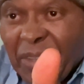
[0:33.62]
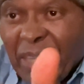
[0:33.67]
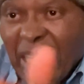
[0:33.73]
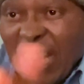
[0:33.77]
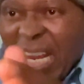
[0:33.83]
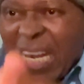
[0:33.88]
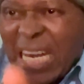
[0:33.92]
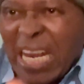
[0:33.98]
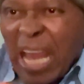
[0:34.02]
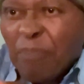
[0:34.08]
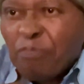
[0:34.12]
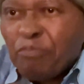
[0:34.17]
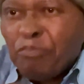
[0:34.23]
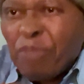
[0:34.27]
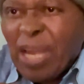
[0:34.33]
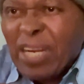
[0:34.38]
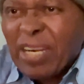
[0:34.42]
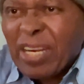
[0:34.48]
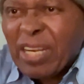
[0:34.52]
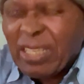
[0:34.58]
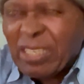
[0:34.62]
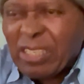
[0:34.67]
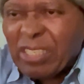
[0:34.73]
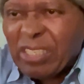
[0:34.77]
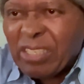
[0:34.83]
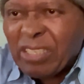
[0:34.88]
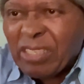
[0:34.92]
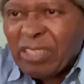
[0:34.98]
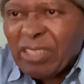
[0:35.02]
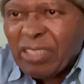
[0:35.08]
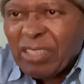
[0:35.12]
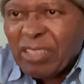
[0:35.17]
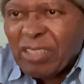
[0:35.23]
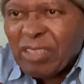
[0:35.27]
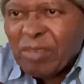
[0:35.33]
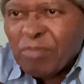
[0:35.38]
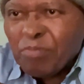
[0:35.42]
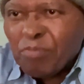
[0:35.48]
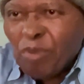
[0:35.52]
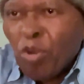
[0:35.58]
inapparent
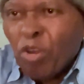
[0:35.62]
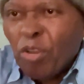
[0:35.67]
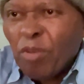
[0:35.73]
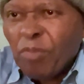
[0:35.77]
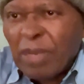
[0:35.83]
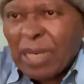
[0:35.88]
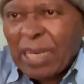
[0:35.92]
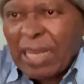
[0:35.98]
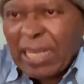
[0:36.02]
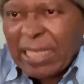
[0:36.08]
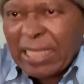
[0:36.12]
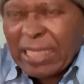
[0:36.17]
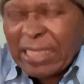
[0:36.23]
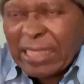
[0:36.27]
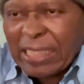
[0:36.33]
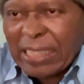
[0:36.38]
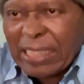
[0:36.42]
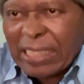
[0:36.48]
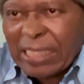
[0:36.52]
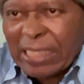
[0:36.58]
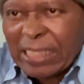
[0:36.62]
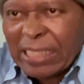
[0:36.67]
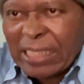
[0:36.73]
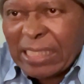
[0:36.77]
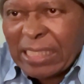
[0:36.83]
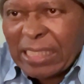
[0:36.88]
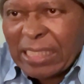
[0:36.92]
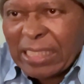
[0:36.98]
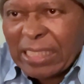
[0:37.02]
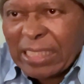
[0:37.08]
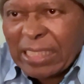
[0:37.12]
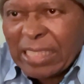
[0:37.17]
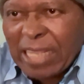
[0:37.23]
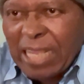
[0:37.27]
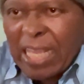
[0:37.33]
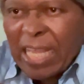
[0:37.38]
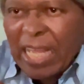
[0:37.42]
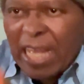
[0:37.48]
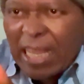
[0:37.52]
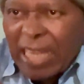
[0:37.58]
poliomyelitis.
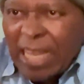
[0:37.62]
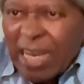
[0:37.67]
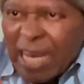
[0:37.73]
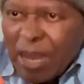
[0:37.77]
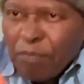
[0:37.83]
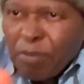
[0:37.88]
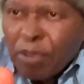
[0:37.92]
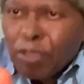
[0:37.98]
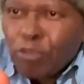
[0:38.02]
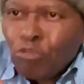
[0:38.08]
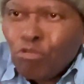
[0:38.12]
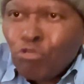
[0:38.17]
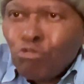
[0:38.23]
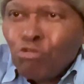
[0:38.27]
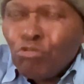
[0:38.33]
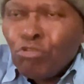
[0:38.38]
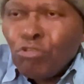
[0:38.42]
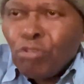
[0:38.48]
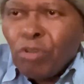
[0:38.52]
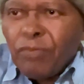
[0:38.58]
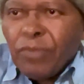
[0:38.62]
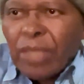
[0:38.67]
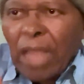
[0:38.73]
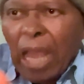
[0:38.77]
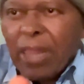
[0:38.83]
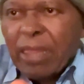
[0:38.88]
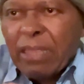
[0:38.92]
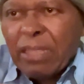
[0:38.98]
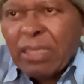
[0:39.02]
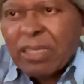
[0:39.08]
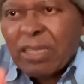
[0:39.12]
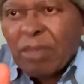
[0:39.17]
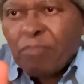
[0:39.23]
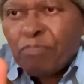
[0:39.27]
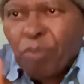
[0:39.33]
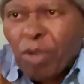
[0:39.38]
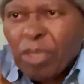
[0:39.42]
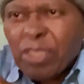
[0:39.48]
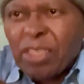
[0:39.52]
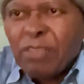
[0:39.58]
And then number two is
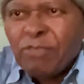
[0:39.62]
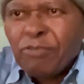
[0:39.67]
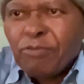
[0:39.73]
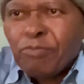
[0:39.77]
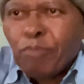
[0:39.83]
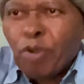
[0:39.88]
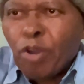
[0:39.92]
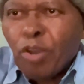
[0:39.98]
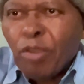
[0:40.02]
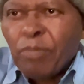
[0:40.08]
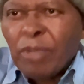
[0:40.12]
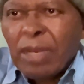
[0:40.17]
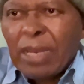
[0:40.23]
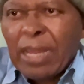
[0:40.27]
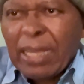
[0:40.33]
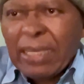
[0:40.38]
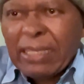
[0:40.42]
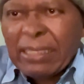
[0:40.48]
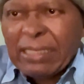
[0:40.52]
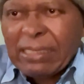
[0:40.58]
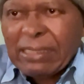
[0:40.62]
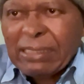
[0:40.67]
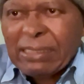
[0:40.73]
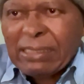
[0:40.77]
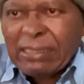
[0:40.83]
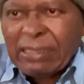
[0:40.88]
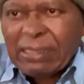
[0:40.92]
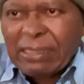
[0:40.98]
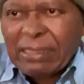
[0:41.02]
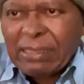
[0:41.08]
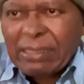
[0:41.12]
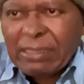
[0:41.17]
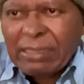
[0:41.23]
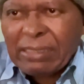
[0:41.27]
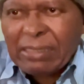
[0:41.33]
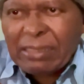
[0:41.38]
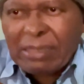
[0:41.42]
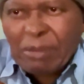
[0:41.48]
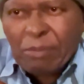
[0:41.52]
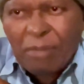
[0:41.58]
abortive poliomyelitis.
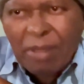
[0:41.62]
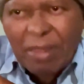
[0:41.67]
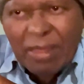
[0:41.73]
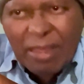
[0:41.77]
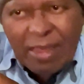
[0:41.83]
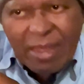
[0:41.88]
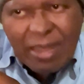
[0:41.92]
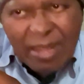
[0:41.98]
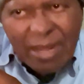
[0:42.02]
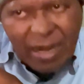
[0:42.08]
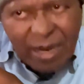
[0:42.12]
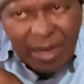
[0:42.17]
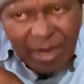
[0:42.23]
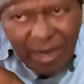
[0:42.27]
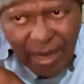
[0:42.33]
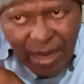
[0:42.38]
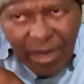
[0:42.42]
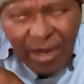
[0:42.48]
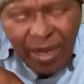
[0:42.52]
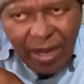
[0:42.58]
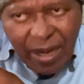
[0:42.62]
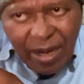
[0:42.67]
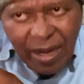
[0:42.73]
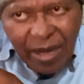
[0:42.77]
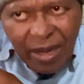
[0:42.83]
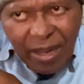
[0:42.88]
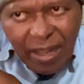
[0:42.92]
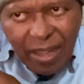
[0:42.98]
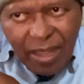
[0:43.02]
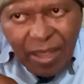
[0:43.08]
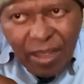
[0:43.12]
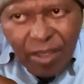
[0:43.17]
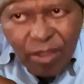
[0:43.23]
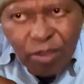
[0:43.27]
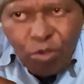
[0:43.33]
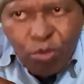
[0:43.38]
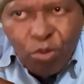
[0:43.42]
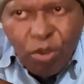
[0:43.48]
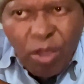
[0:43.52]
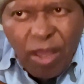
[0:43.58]
Number three,
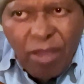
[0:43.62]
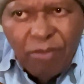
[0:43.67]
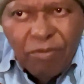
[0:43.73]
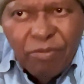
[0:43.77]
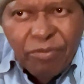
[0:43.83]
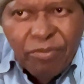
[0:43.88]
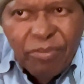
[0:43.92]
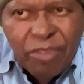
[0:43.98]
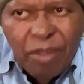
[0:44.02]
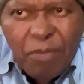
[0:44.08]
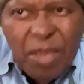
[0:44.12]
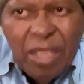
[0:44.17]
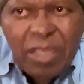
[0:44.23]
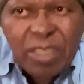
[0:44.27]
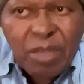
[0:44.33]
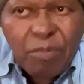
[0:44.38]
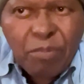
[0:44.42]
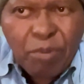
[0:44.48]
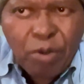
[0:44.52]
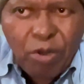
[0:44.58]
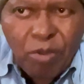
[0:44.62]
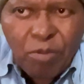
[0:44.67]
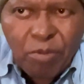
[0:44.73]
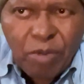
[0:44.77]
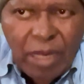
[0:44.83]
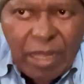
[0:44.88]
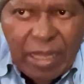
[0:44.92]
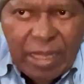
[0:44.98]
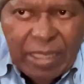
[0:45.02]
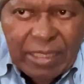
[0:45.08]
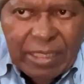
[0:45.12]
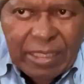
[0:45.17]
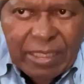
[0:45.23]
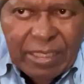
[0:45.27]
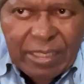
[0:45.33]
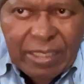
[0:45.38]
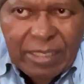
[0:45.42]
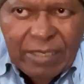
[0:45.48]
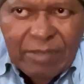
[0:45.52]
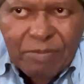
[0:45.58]
you have the major
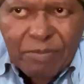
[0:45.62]
poliomyelitis.